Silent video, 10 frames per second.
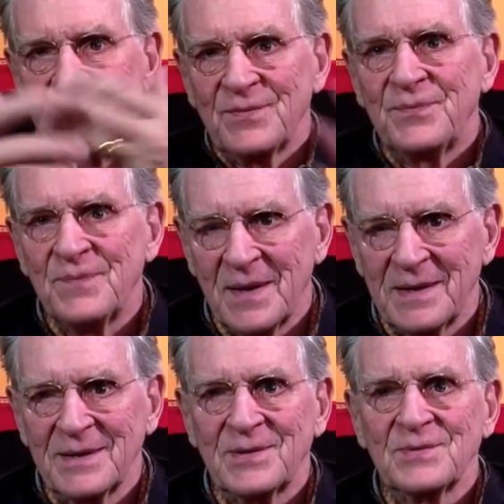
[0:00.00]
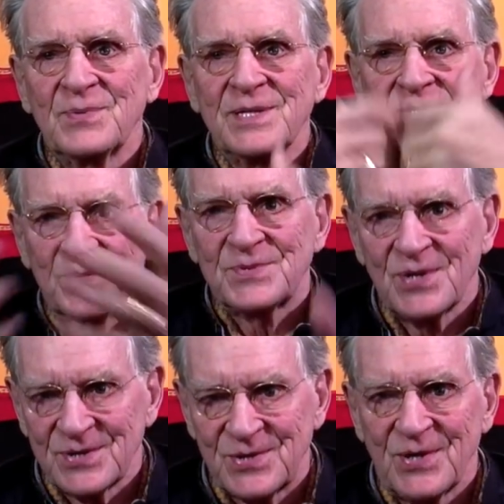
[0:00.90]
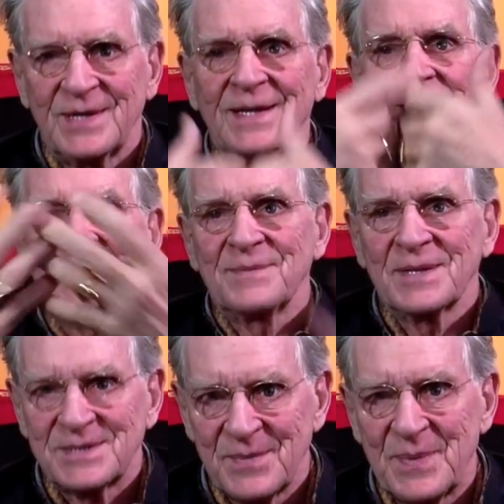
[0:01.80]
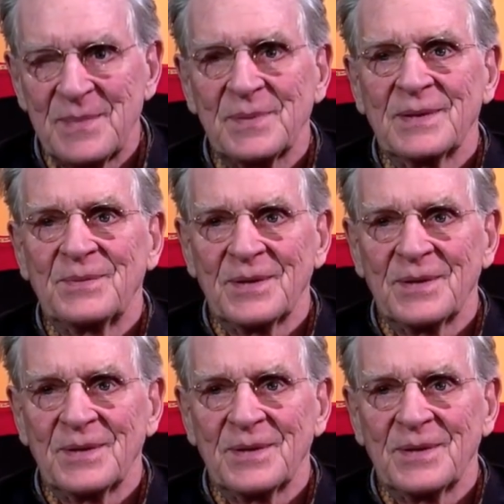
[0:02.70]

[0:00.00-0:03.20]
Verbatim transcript: of the money could research, start circulating amongst the people in